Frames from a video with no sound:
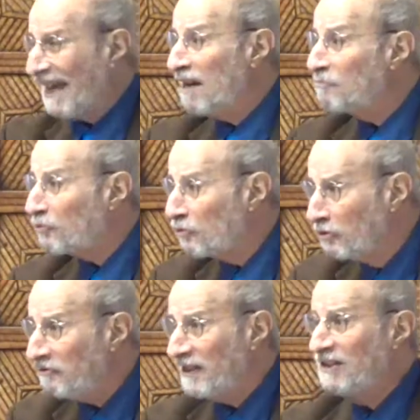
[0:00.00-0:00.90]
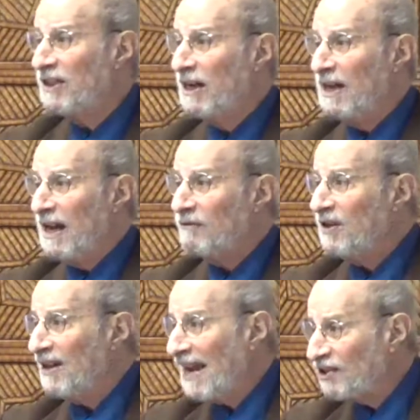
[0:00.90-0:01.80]
can't prove it.
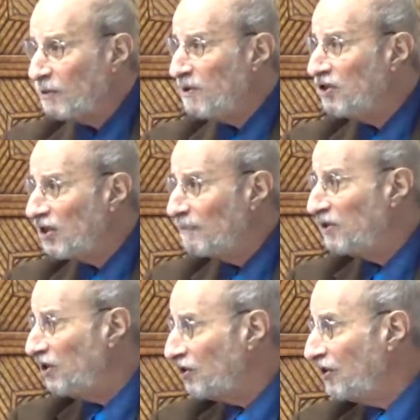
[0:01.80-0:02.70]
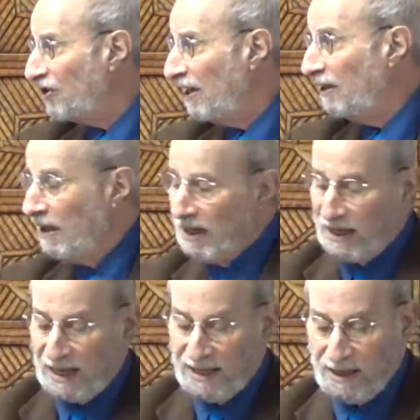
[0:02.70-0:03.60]
Everything has to be supposititious and
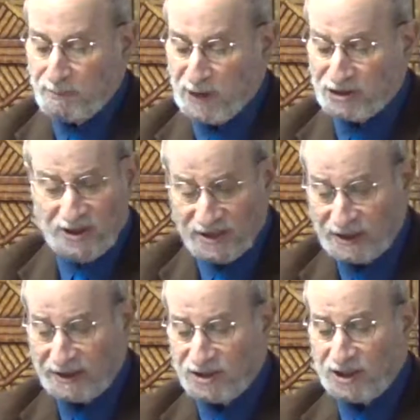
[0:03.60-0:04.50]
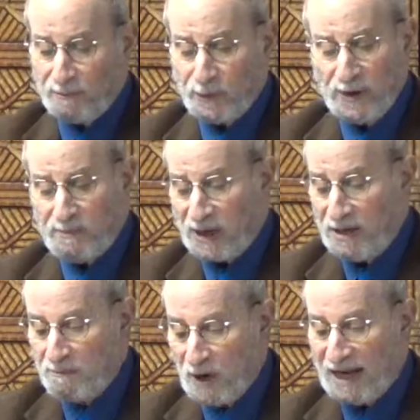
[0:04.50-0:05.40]
impressionistic at some point, but
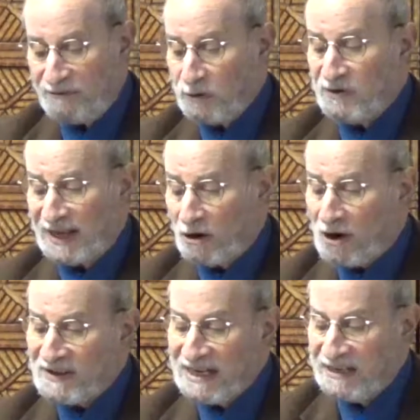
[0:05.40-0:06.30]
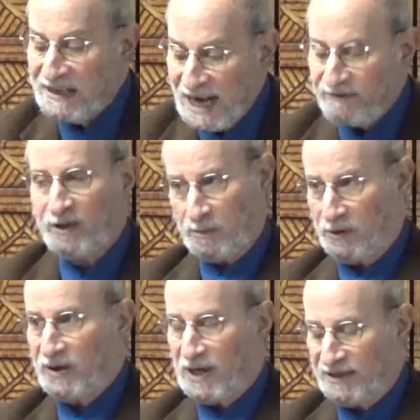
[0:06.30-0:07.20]
in my view, they are the
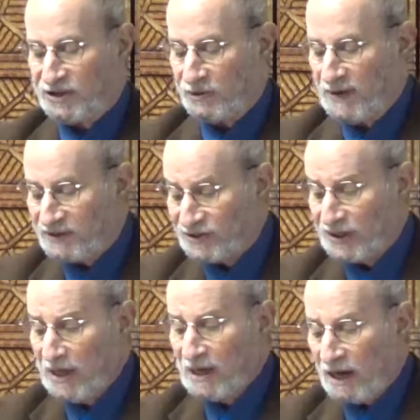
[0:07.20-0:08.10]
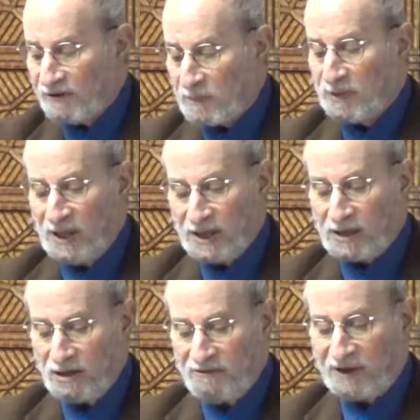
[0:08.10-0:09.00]
inevitable consequences of the
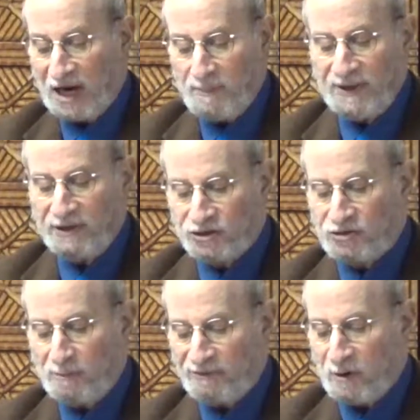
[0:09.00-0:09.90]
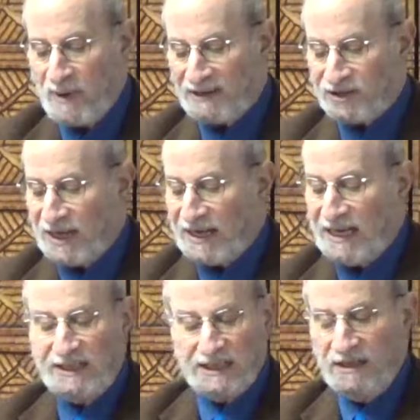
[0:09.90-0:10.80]
political environment that Trump foments.
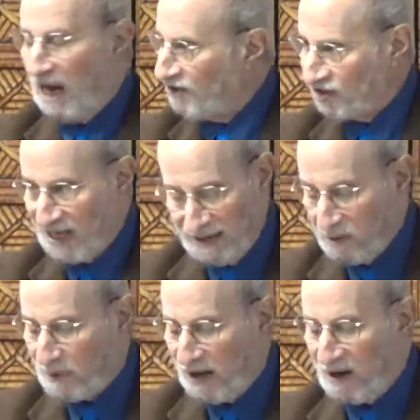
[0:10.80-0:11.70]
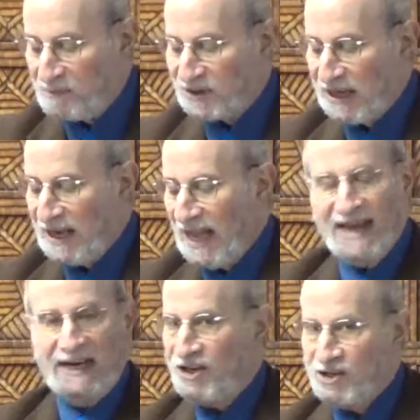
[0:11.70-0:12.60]
He did not send the bombs,
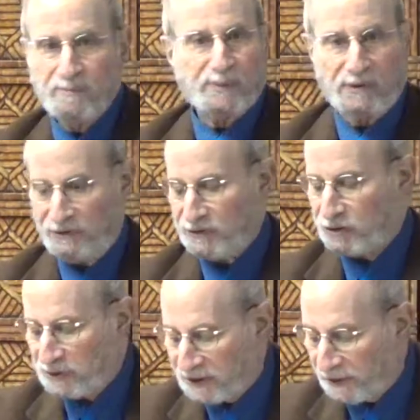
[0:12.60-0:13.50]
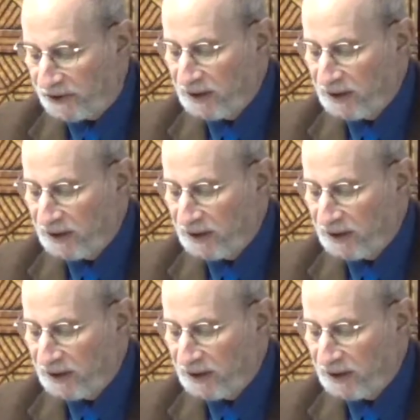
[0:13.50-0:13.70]
and he didn't pull the trigger.